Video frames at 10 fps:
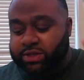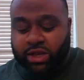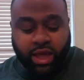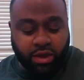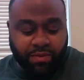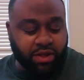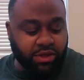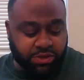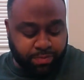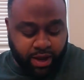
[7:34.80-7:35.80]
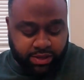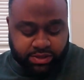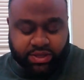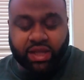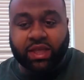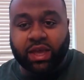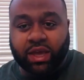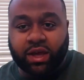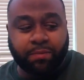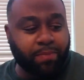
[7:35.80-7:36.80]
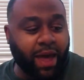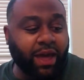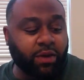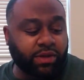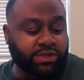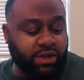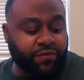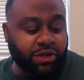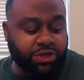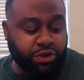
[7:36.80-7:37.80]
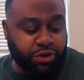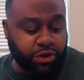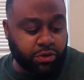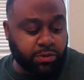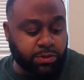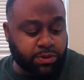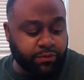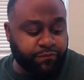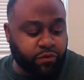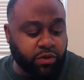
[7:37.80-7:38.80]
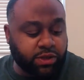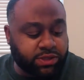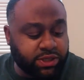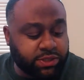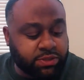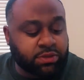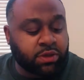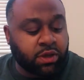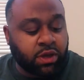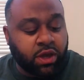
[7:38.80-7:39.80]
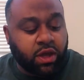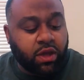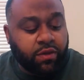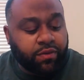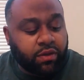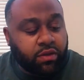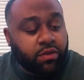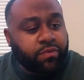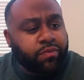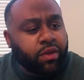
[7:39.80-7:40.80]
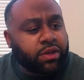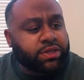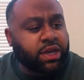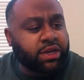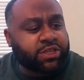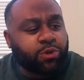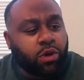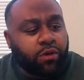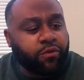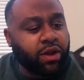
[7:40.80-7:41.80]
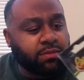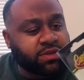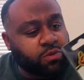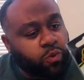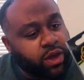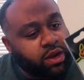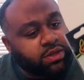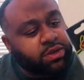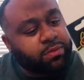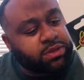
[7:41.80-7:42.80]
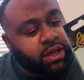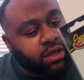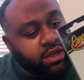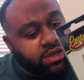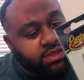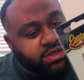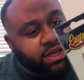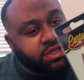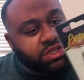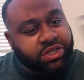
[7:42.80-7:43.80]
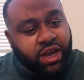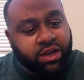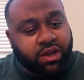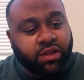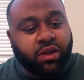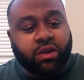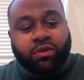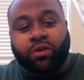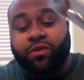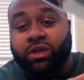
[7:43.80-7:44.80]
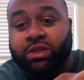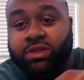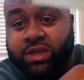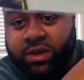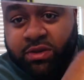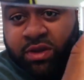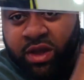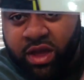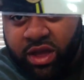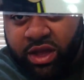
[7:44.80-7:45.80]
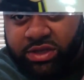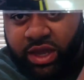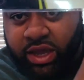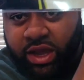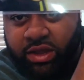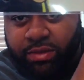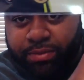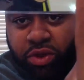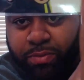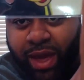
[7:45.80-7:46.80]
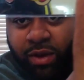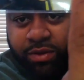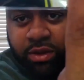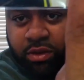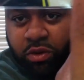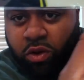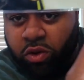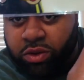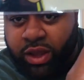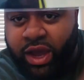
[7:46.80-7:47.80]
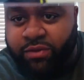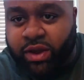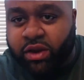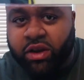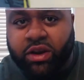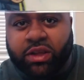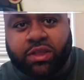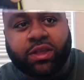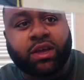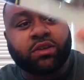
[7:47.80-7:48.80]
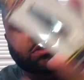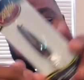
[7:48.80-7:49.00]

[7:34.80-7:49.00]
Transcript: I like about this box is that they uh, pack it with stuff that you can use for the season. It's uh, 12 grams in weight. It's almost like a sexy shad color. I don't know if you can tell. It's like uh, the blue back with the little gold line right underneath of that.